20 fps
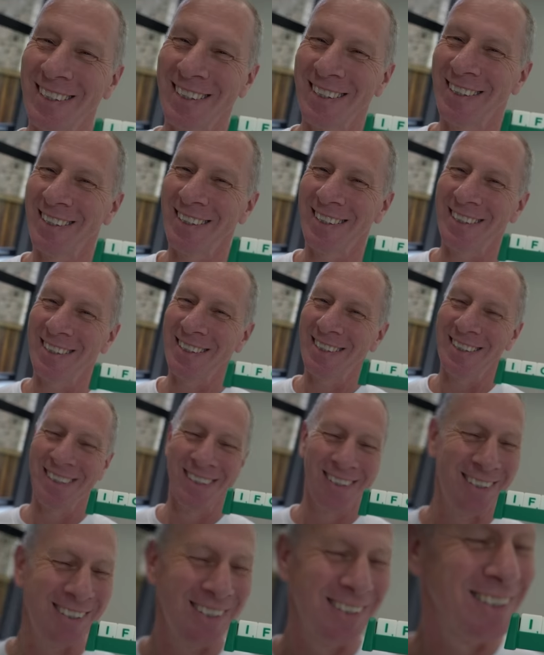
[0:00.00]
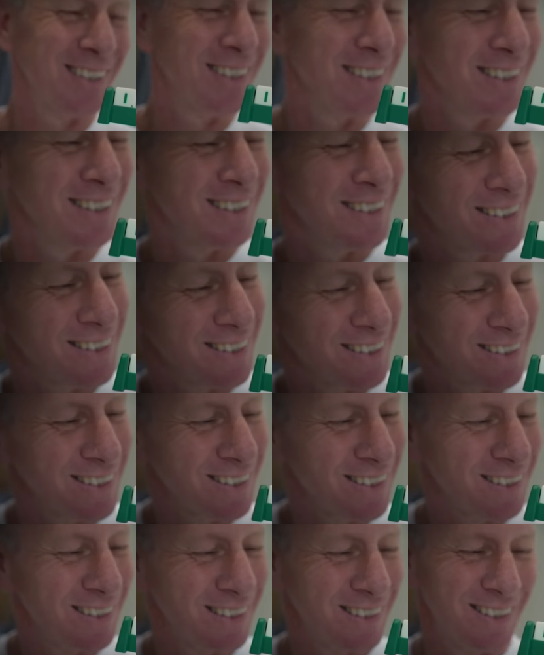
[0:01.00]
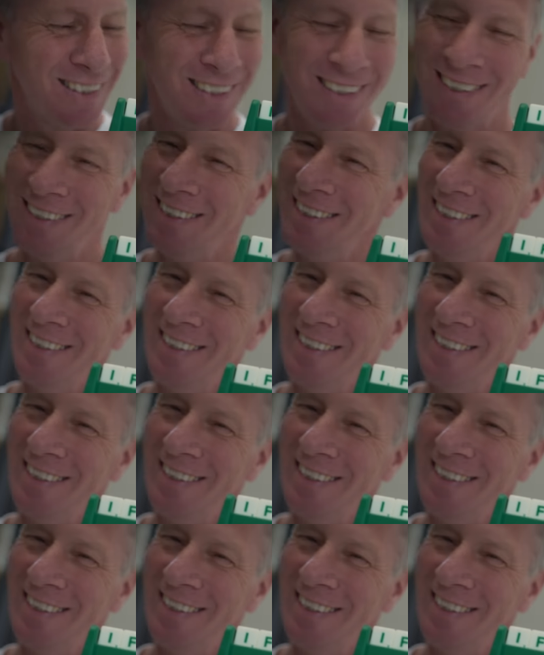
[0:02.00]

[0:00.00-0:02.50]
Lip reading: That is not how you spell